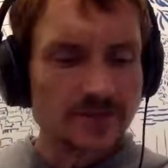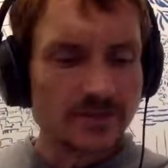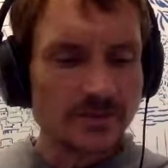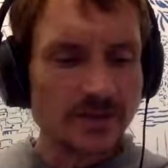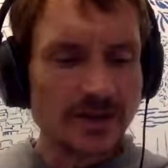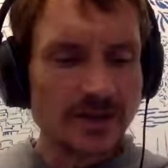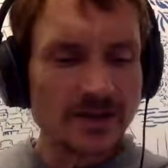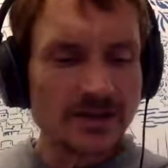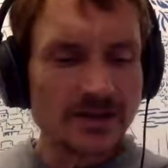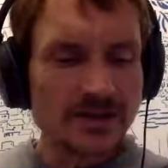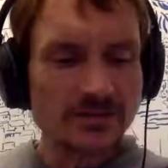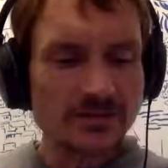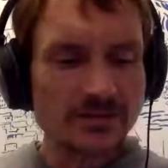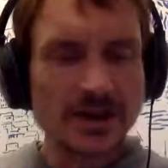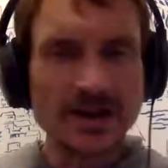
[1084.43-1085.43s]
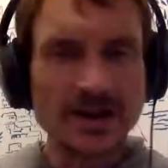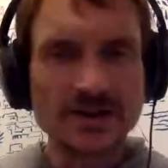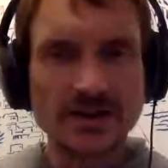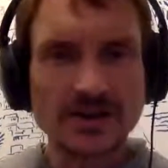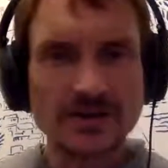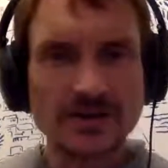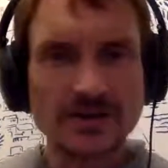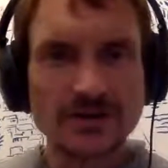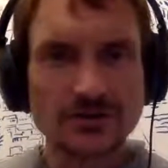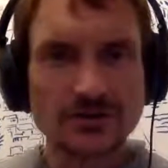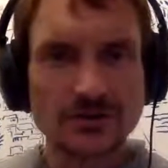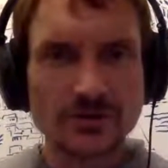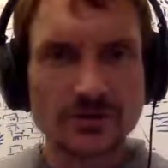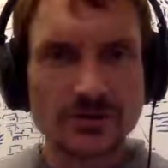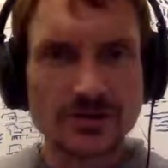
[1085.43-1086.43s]
medical supplies of the troops
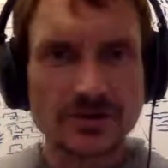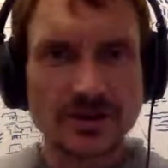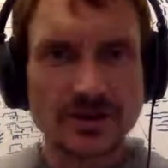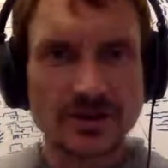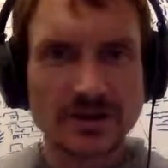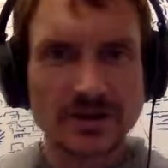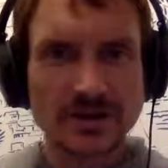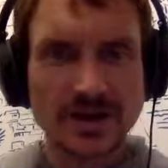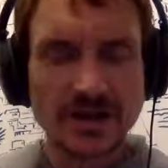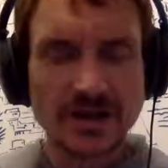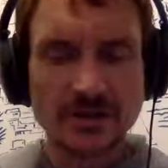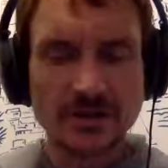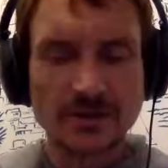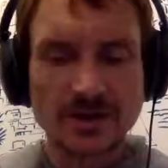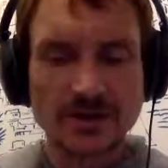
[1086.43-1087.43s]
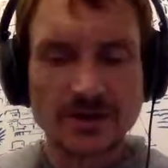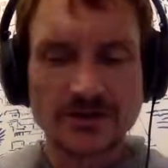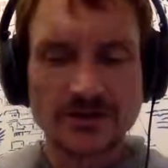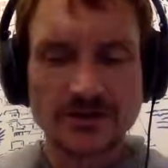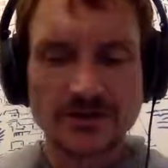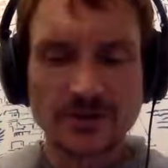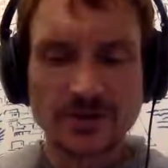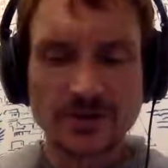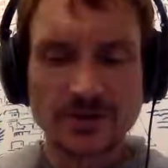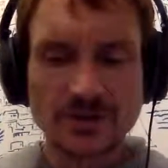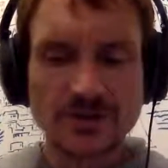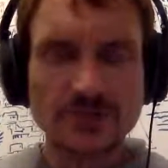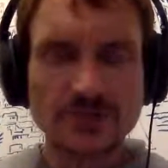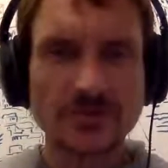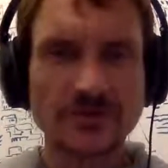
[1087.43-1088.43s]
in April 1940, just
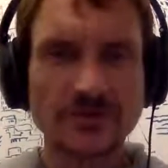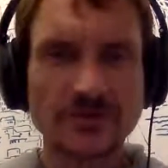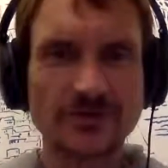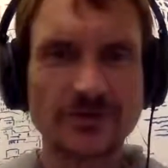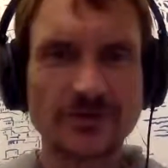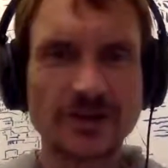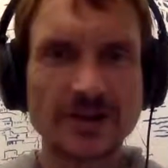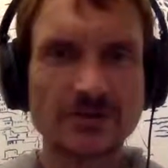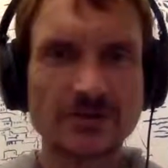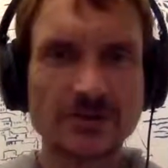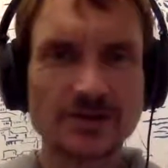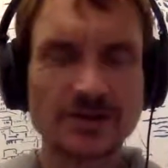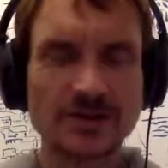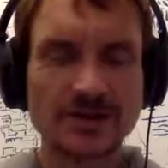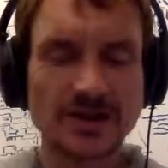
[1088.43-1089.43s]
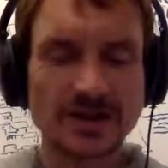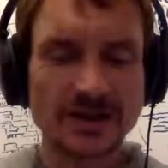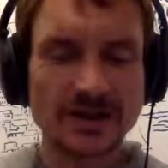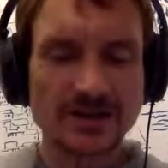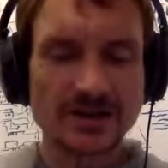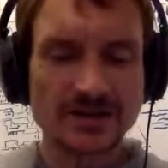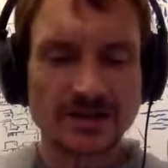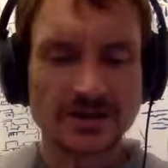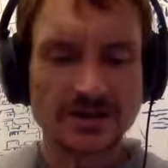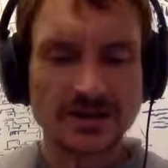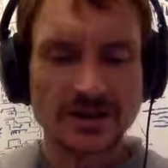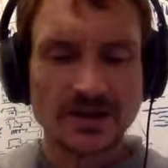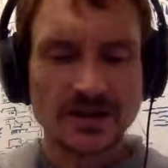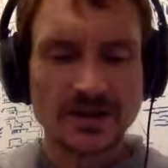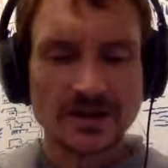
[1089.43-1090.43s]
before France was attacked, and
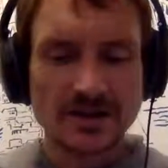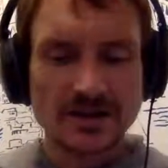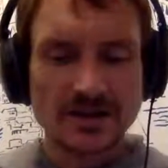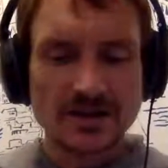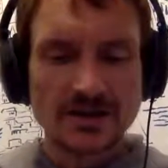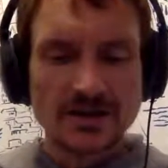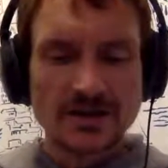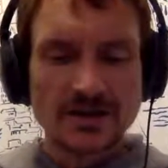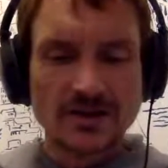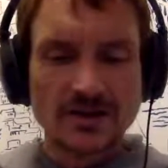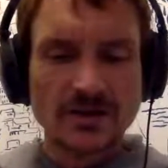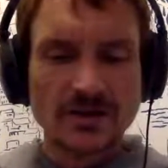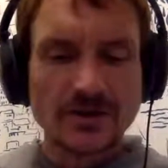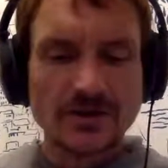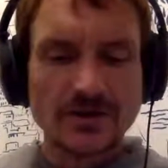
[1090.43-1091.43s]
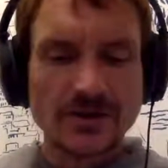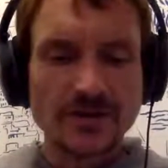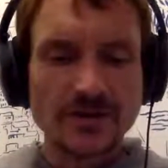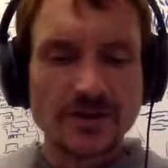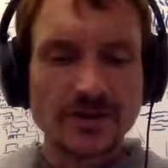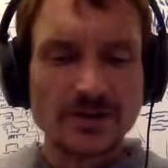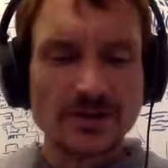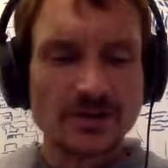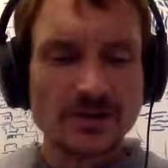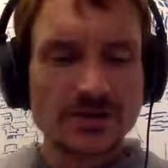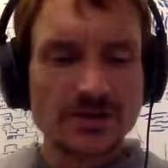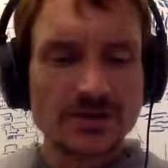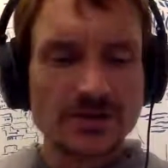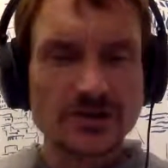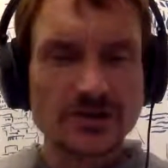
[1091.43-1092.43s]
35 million
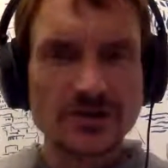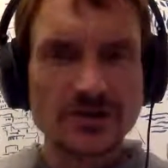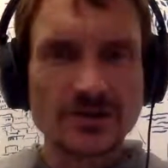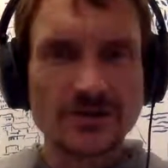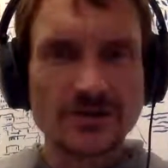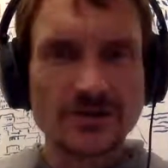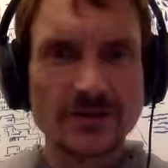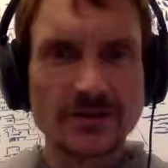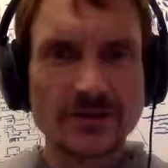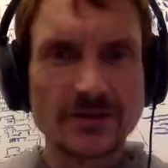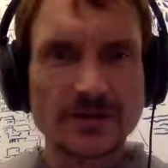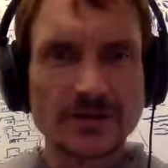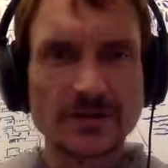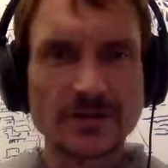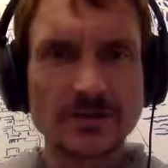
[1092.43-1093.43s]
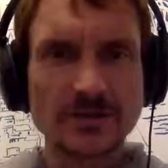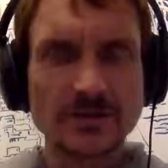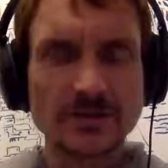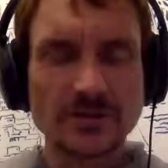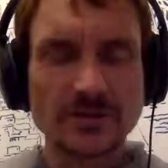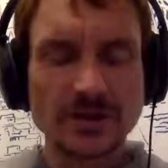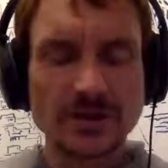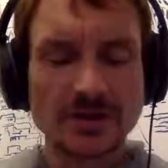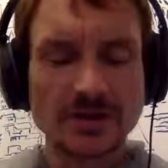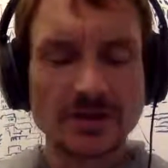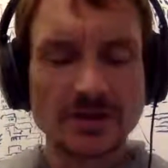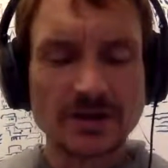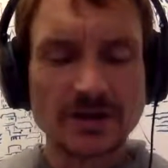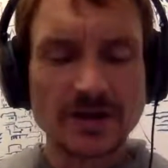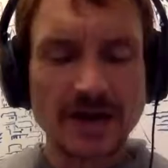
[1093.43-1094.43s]
dosages of methamphetamine were being
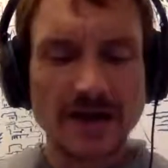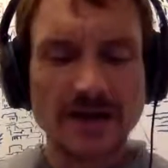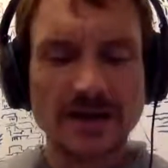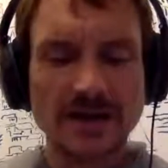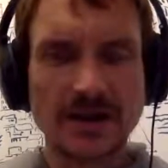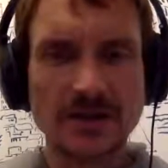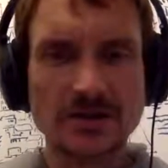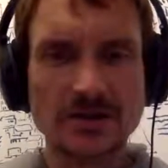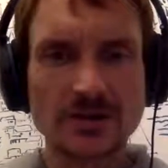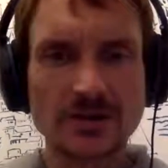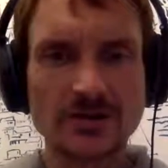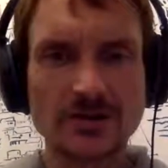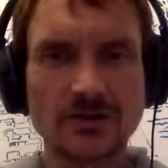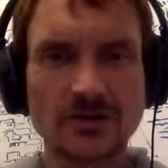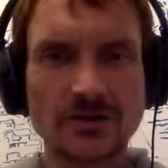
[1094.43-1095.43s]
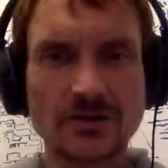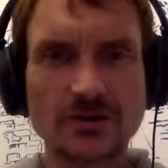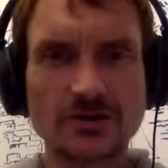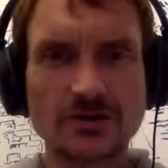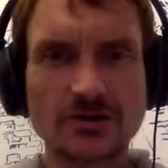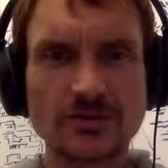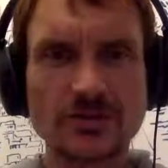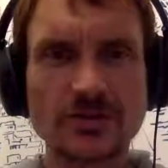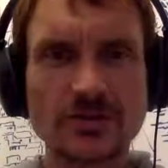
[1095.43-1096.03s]
handed out to the German troops